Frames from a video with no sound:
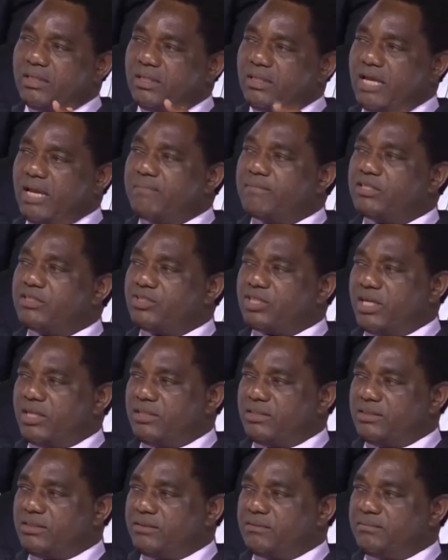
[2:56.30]
climate
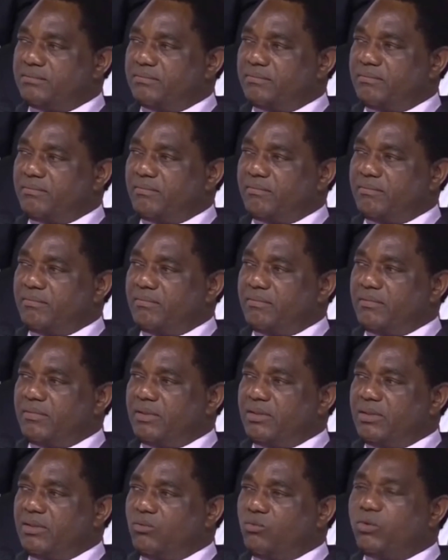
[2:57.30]
change.
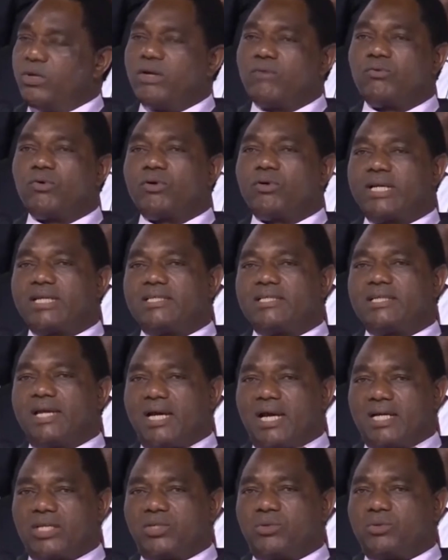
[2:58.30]
We have already
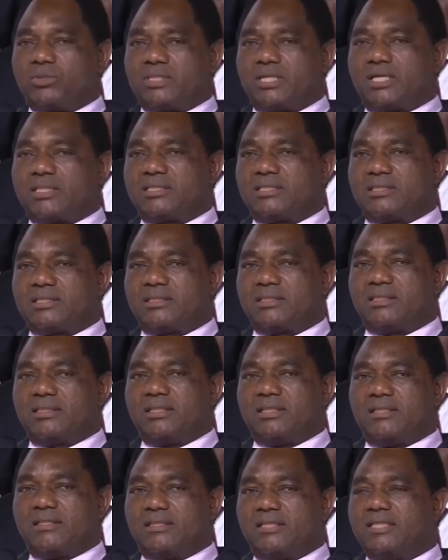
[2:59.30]
argued that
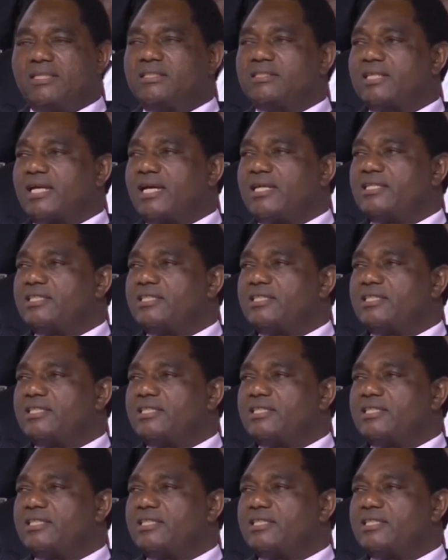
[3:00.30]
these are